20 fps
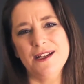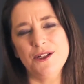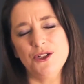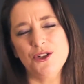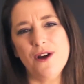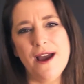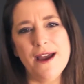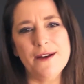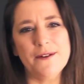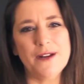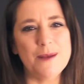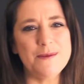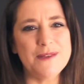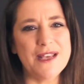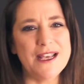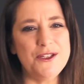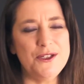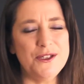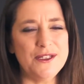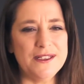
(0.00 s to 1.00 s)
trigrams,
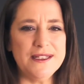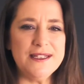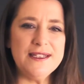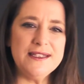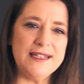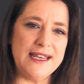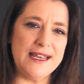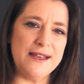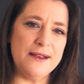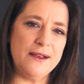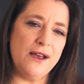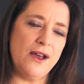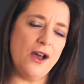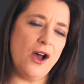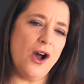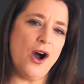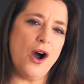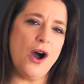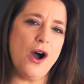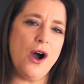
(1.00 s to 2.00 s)
as you can see,
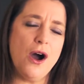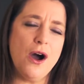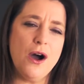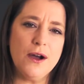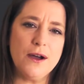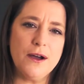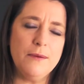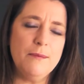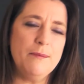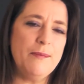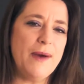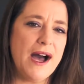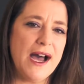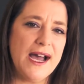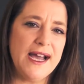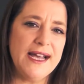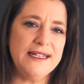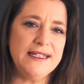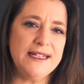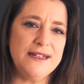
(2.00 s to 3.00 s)
are
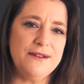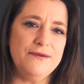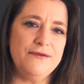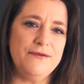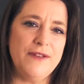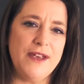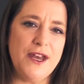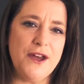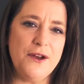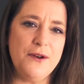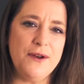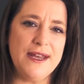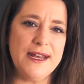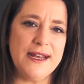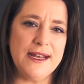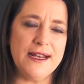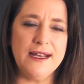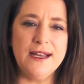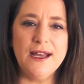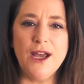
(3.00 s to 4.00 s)
combined in
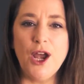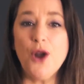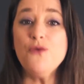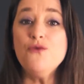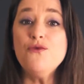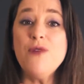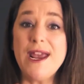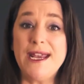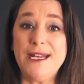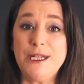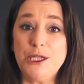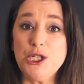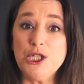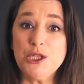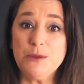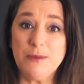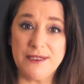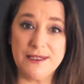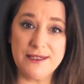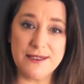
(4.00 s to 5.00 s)
varying
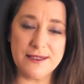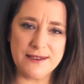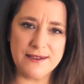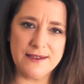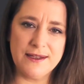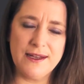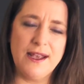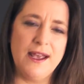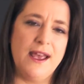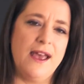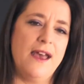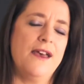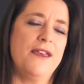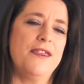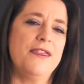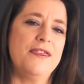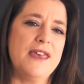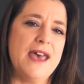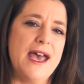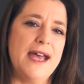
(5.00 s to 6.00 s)
arrangements
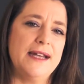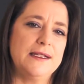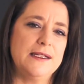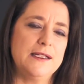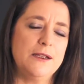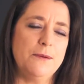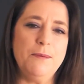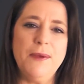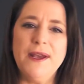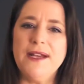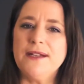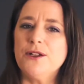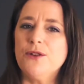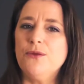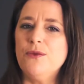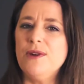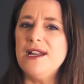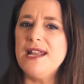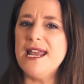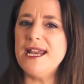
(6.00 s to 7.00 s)
that depict
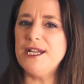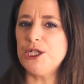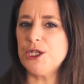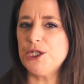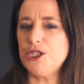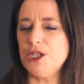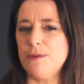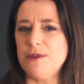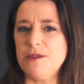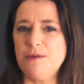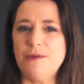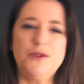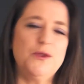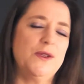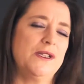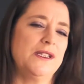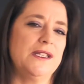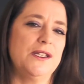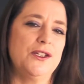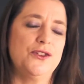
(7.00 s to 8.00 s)
relationships
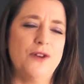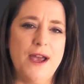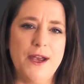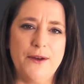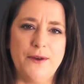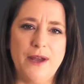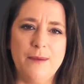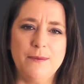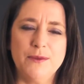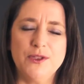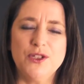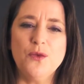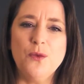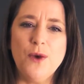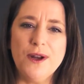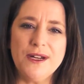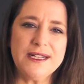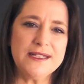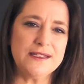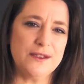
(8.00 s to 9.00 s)
between these trigrams. So
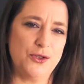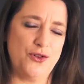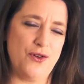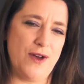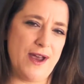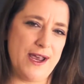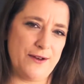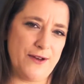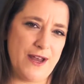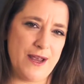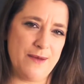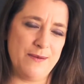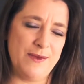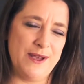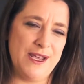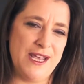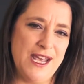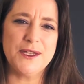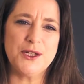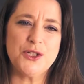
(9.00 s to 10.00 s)
what is a trigram?
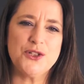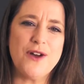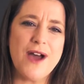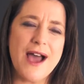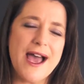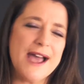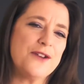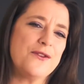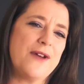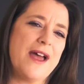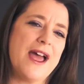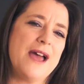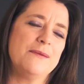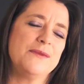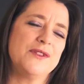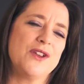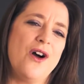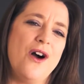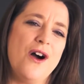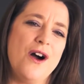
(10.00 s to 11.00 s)
The
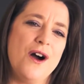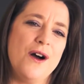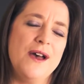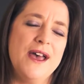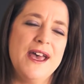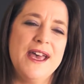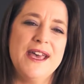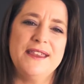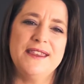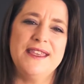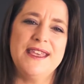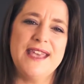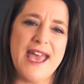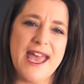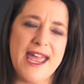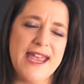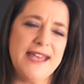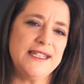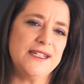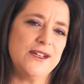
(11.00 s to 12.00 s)
trigrams are the
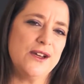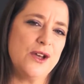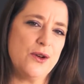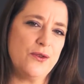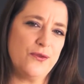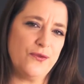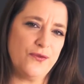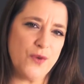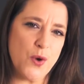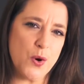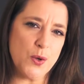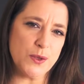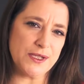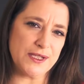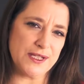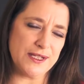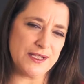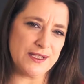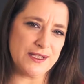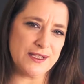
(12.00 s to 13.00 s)
8
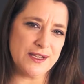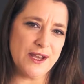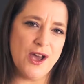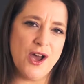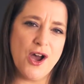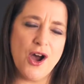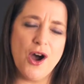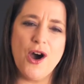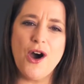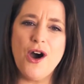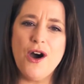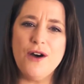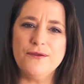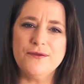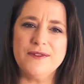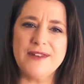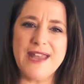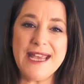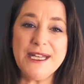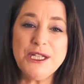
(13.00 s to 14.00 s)
forces of
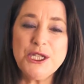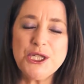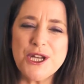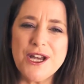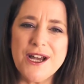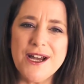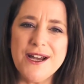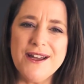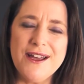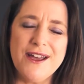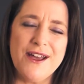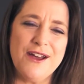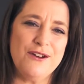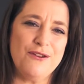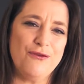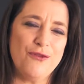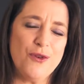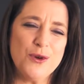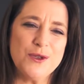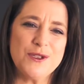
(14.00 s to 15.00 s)
nature,
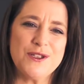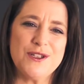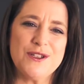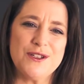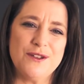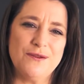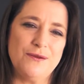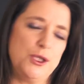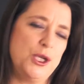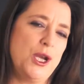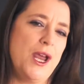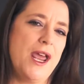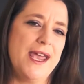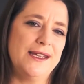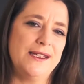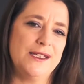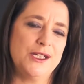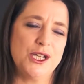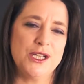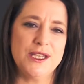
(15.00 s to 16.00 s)
forces of
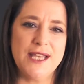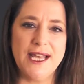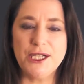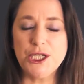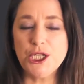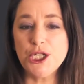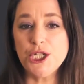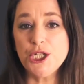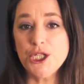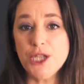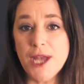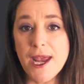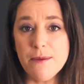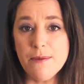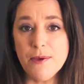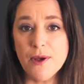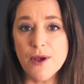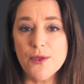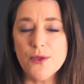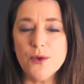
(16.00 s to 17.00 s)
change that
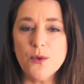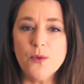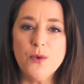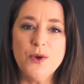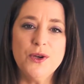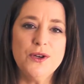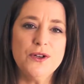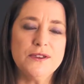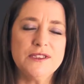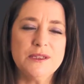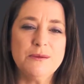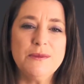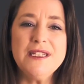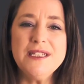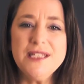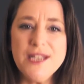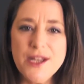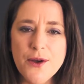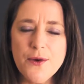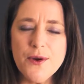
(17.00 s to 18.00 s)
shape the world, the
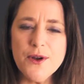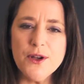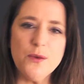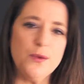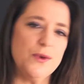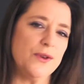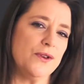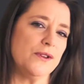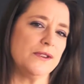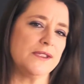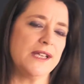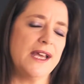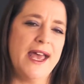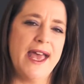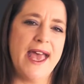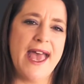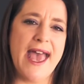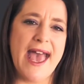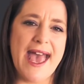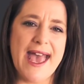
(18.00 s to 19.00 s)
material world,
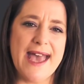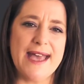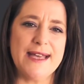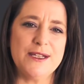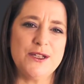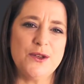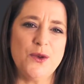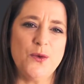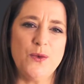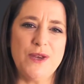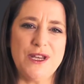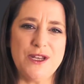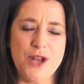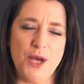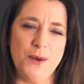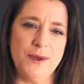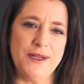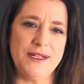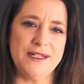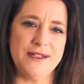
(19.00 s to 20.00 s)
as we
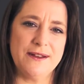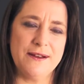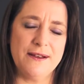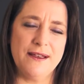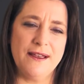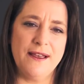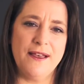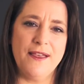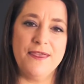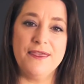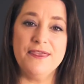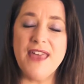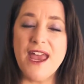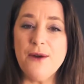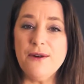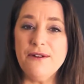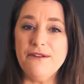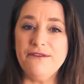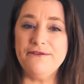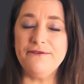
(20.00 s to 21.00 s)
know it.
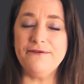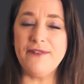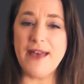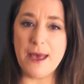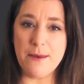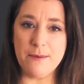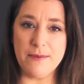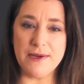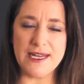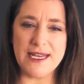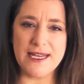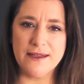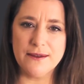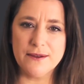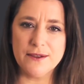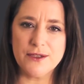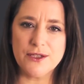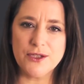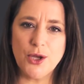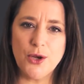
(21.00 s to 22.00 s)
They're a family.
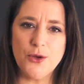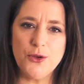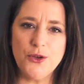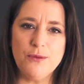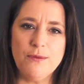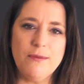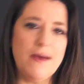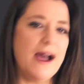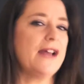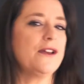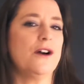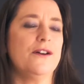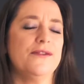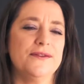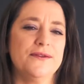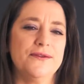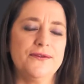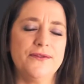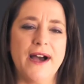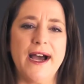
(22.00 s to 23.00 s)
So you might
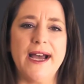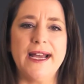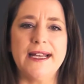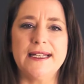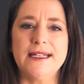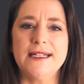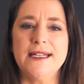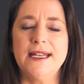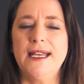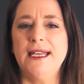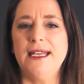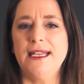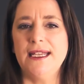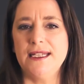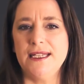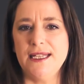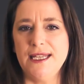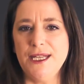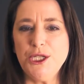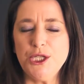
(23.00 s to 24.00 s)
often find
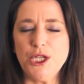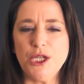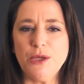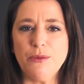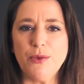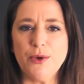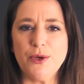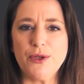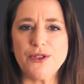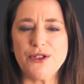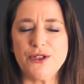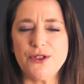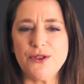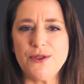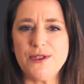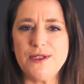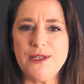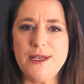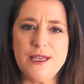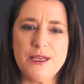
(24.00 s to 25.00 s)
in I Ching books,
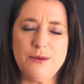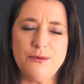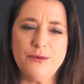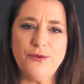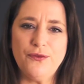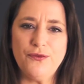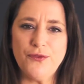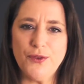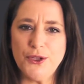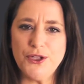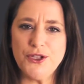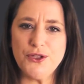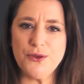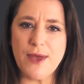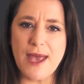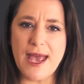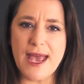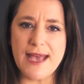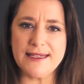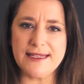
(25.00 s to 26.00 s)
you see them referred
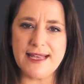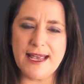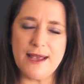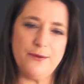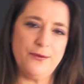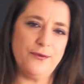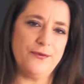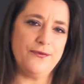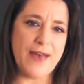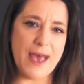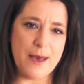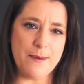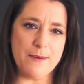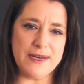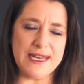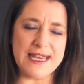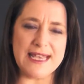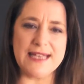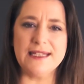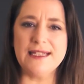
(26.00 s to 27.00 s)
to as a
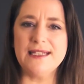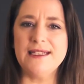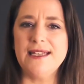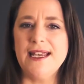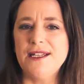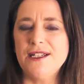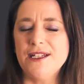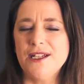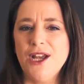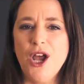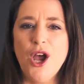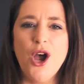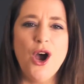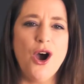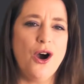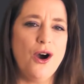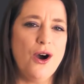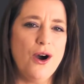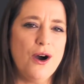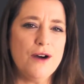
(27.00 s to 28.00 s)
family, a set
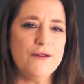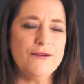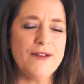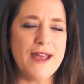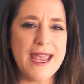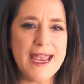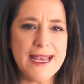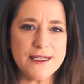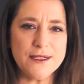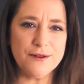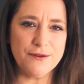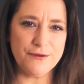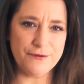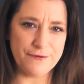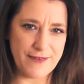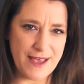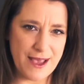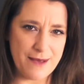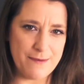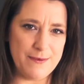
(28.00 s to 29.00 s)
of 8
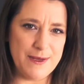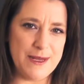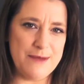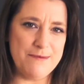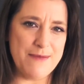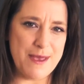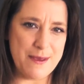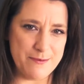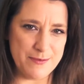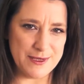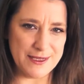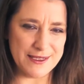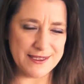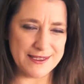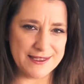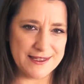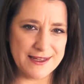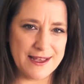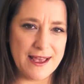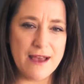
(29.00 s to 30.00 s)
family
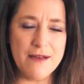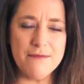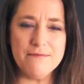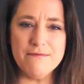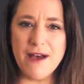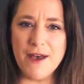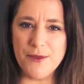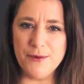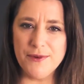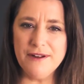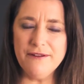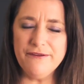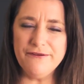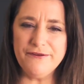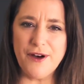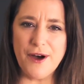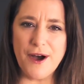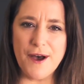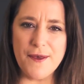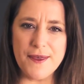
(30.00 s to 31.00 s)
members, a mother and a
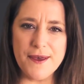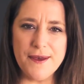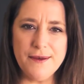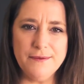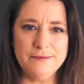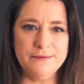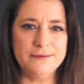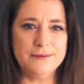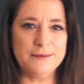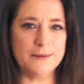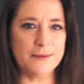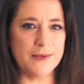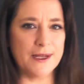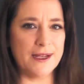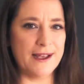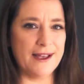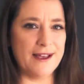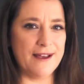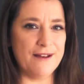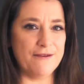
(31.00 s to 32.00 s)
father,
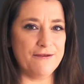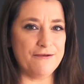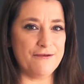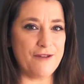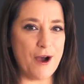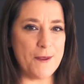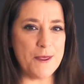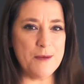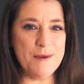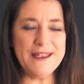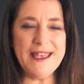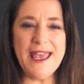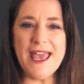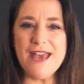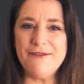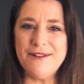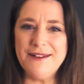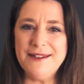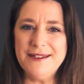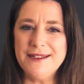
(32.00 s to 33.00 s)
father being
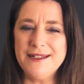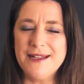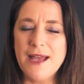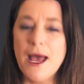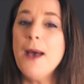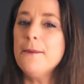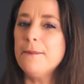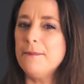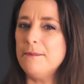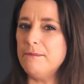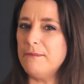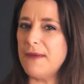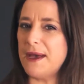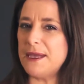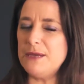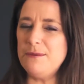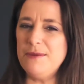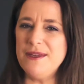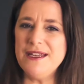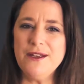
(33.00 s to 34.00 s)
heaven,
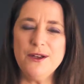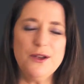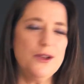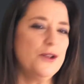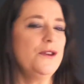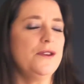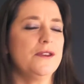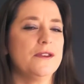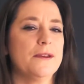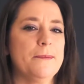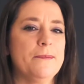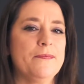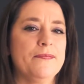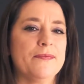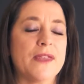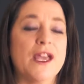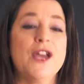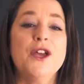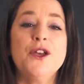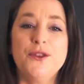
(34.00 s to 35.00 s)
mother being earth,
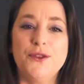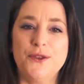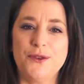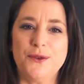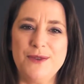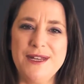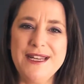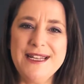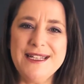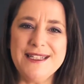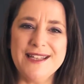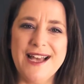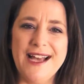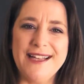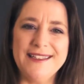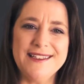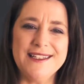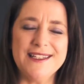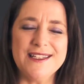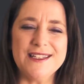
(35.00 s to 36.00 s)
3
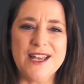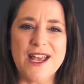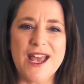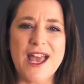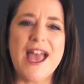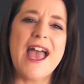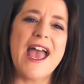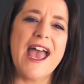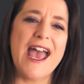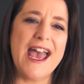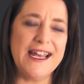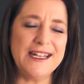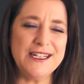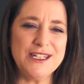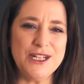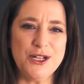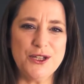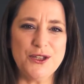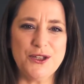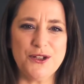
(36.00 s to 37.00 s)
sons, and
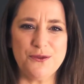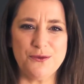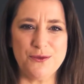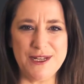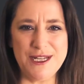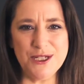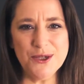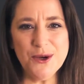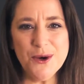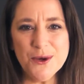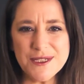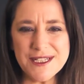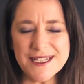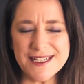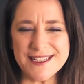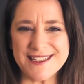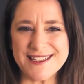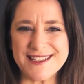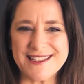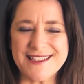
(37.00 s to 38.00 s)
3
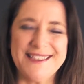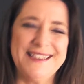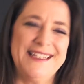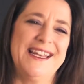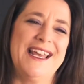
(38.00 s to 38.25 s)
daughters.